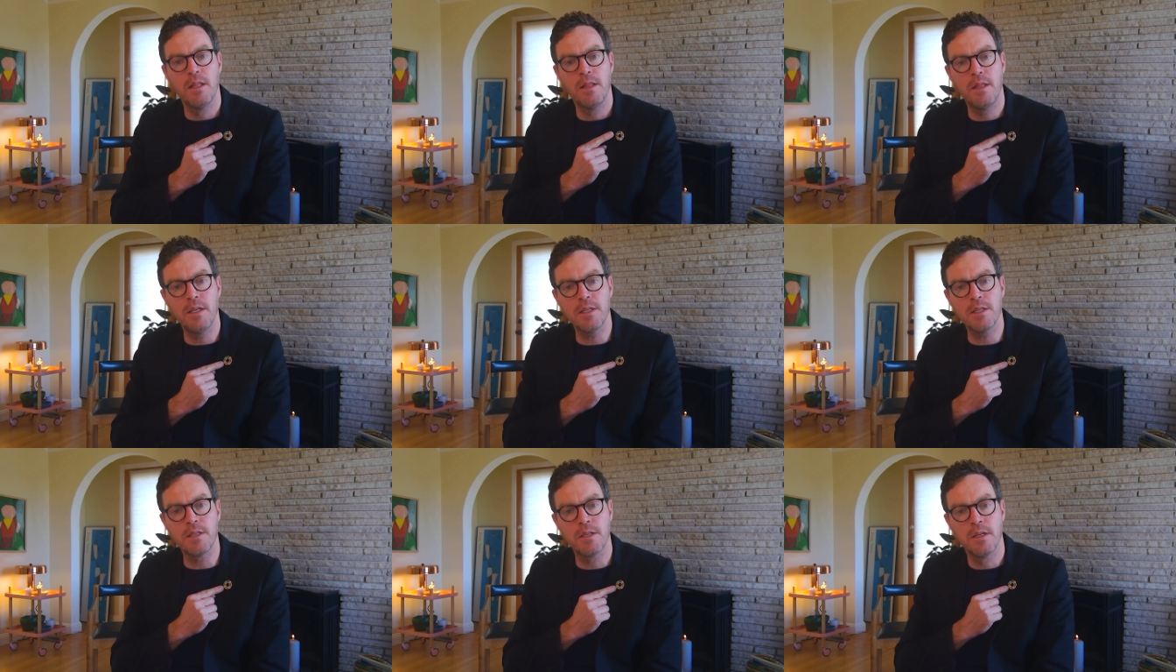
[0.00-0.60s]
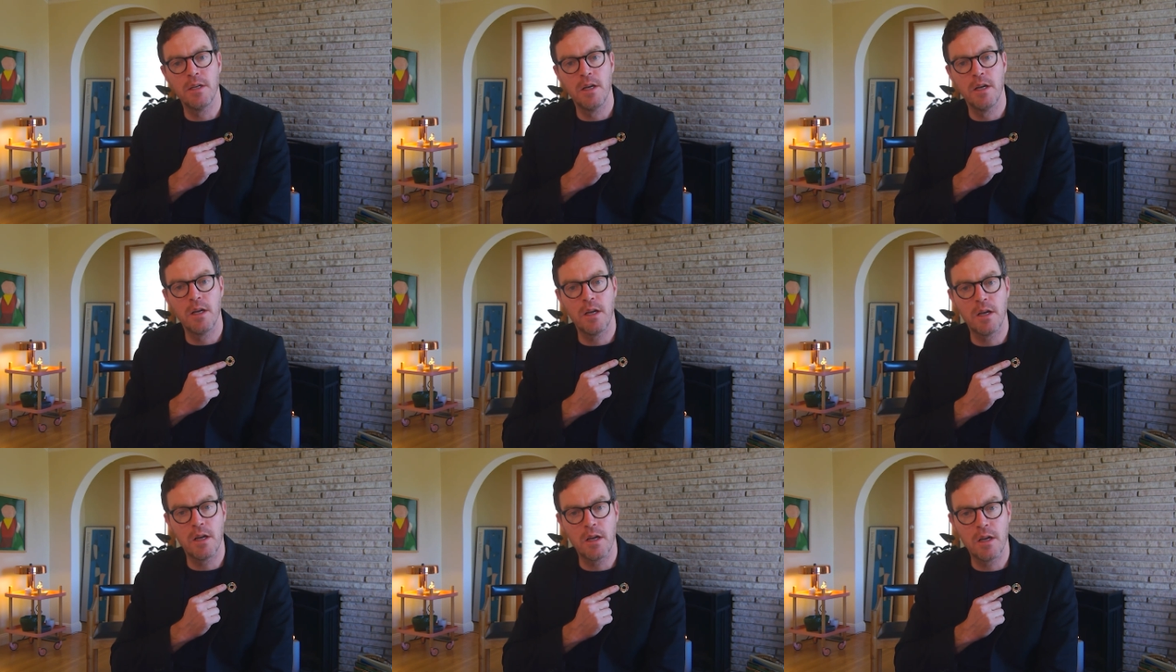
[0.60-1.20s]
This
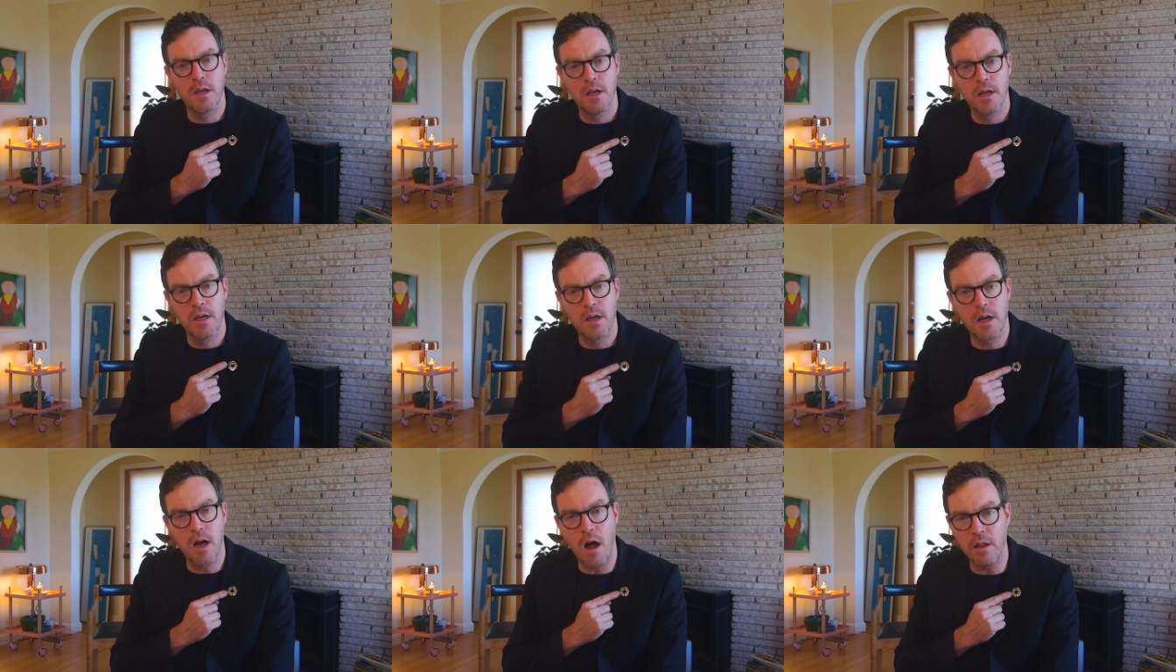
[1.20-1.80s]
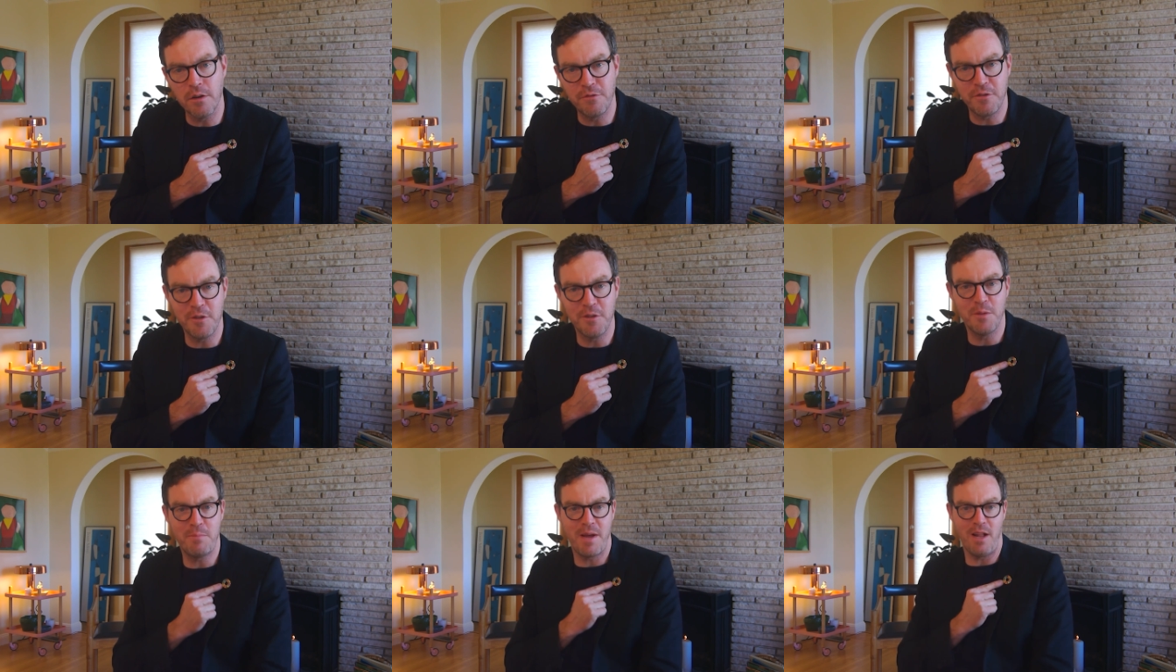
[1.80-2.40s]
colorful
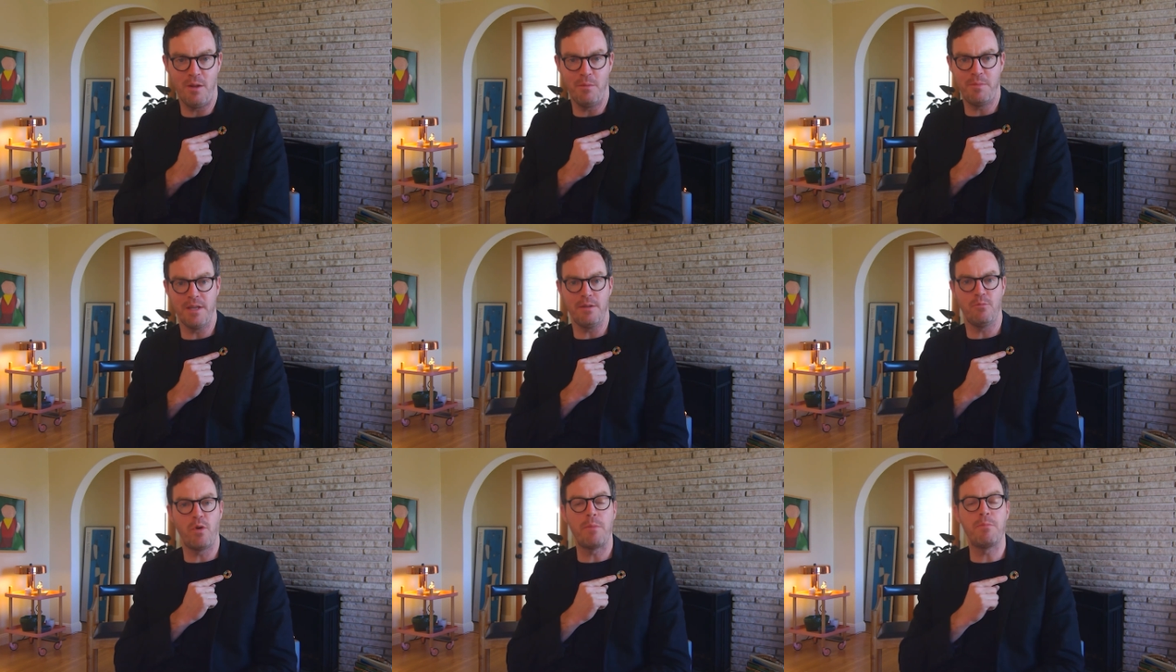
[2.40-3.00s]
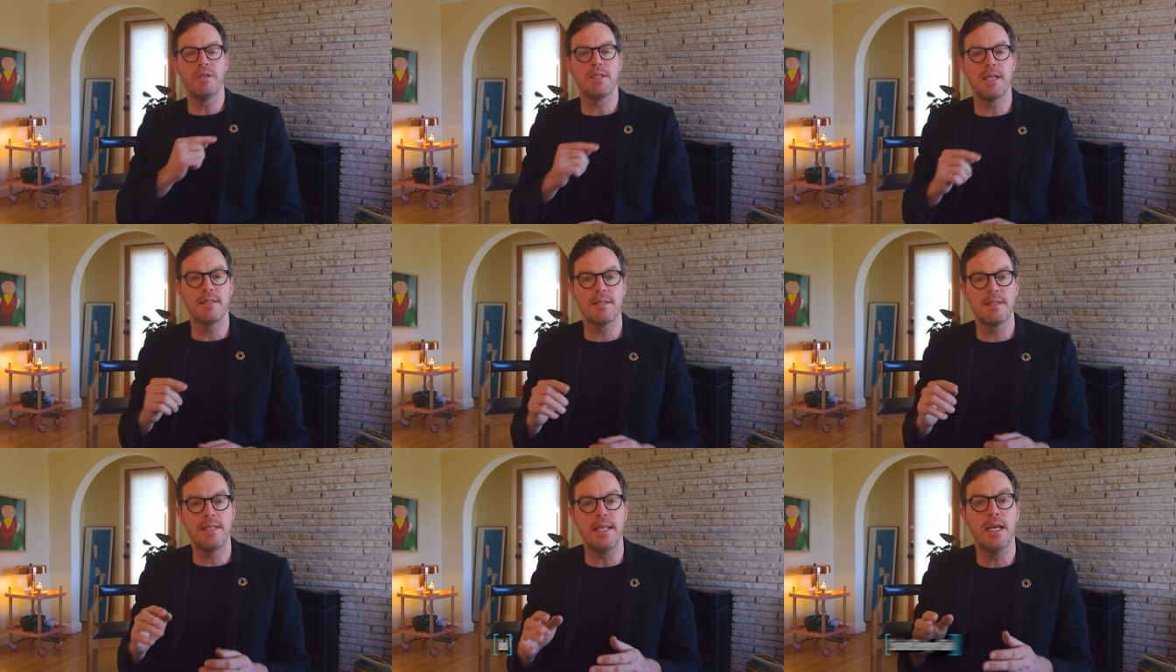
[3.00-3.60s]
lapel pin
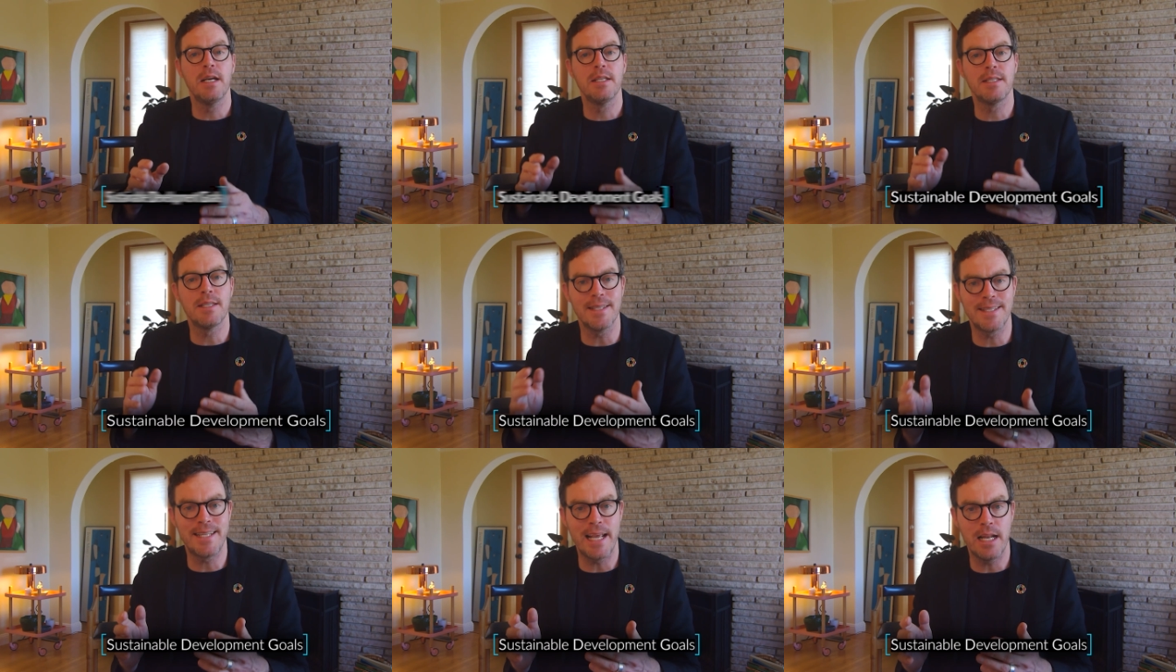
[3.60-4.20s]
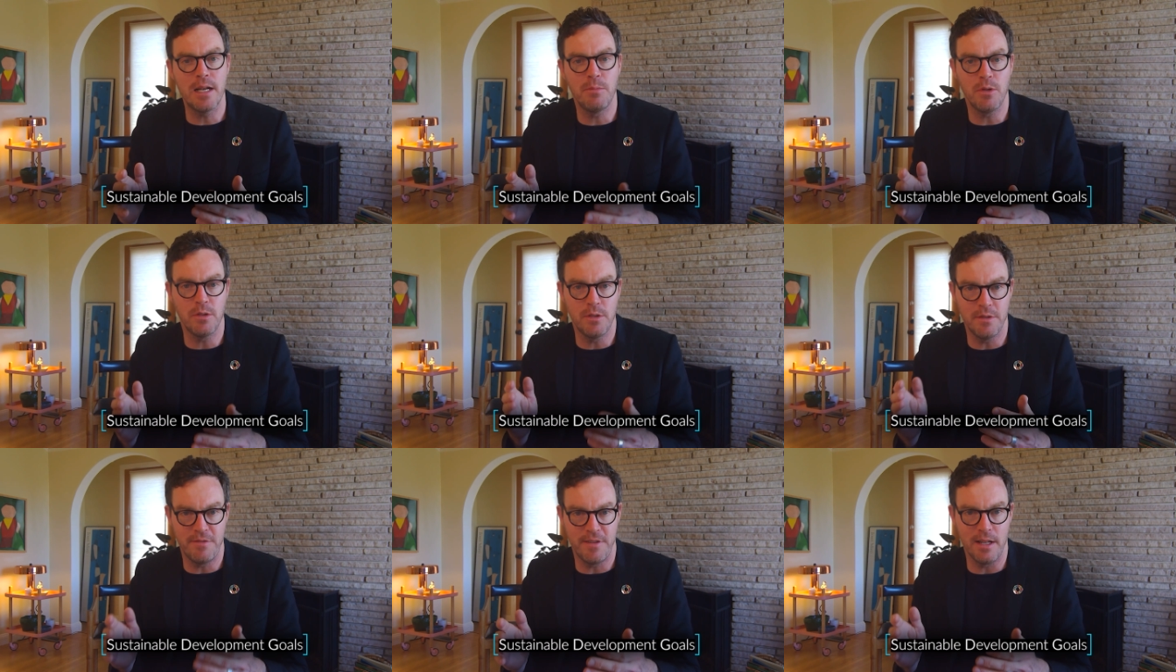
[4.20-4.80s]
represents the Sustainable
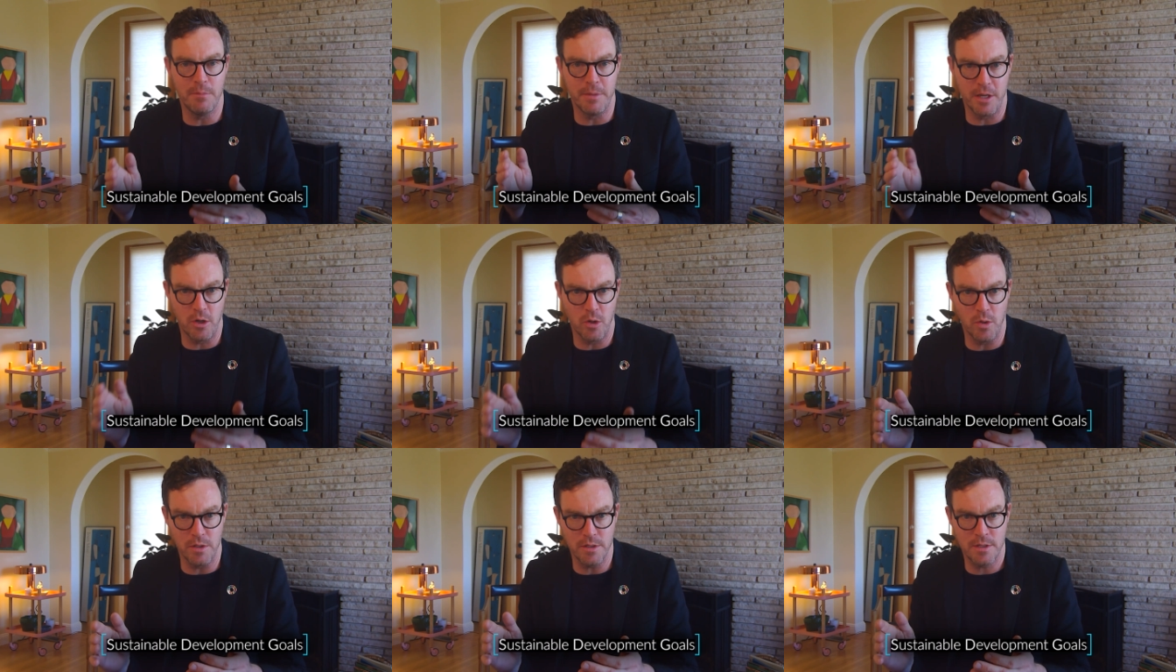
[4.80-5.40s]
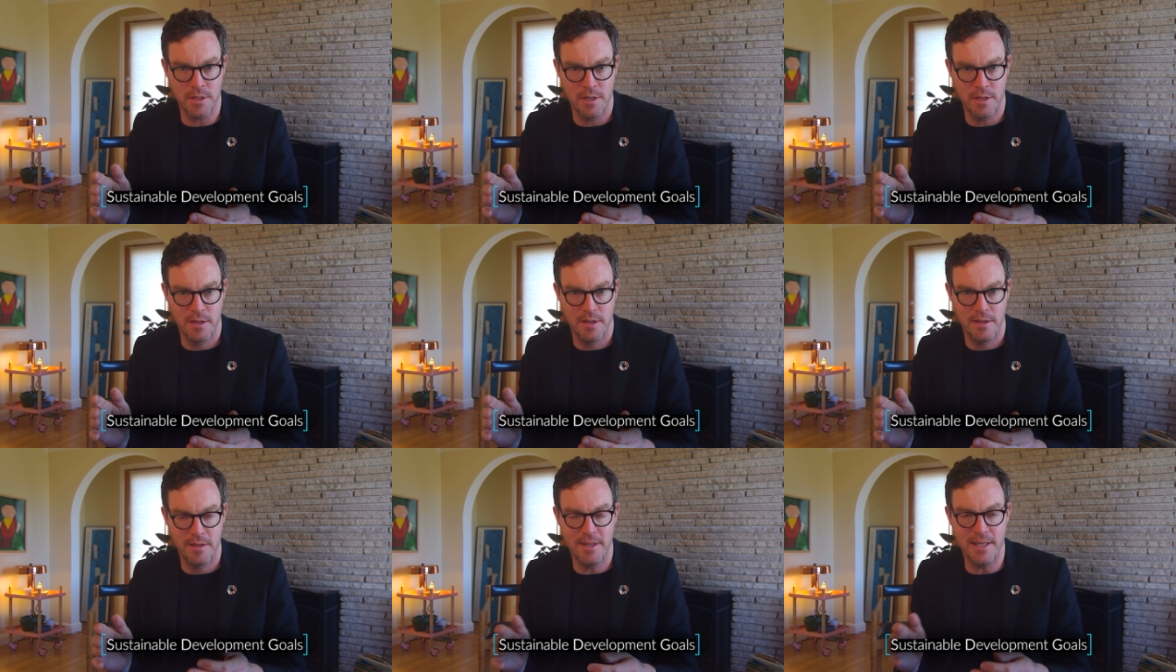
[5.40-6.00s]
Development Goals,
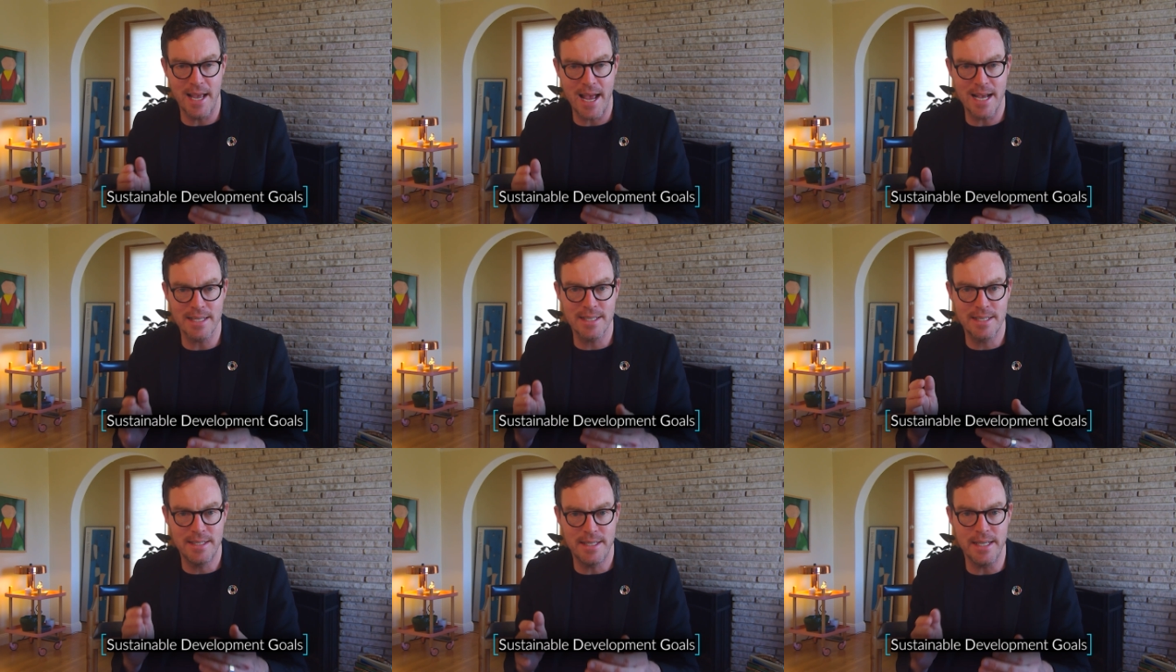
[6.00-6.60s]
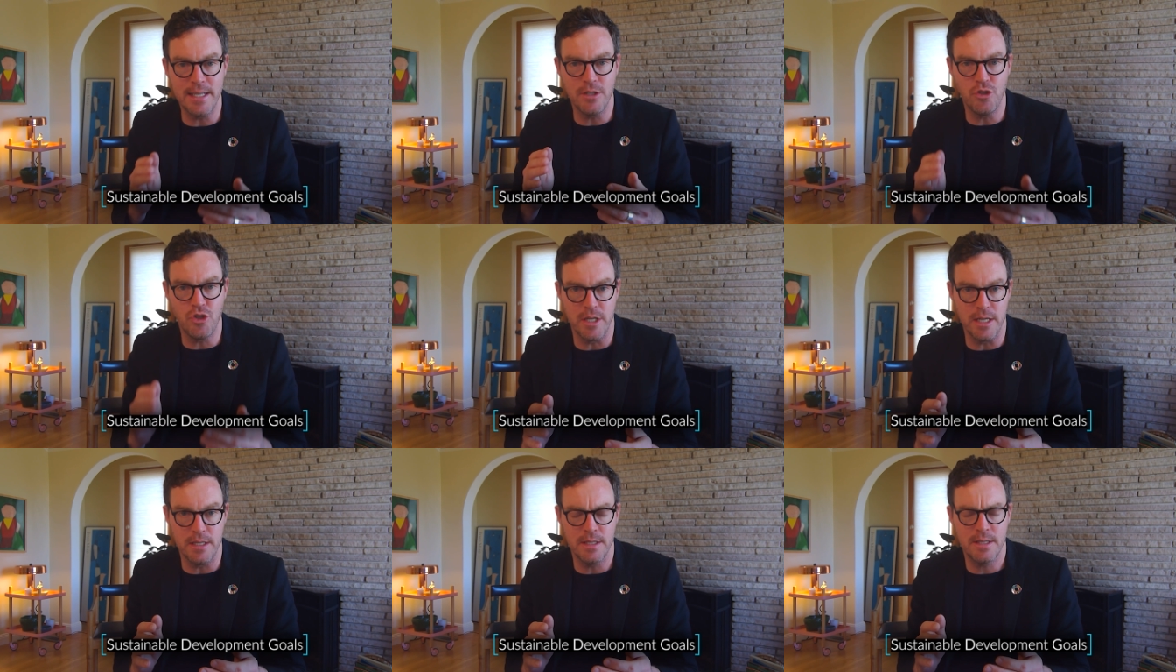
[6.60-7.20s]
the
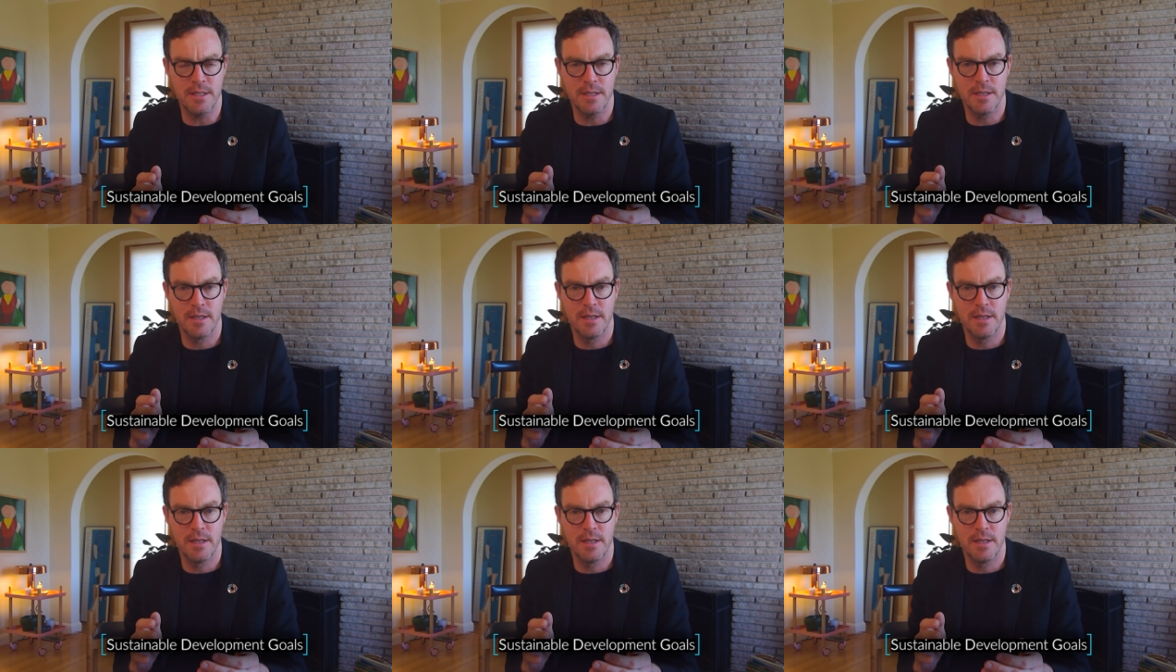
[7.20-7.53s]
SDGs.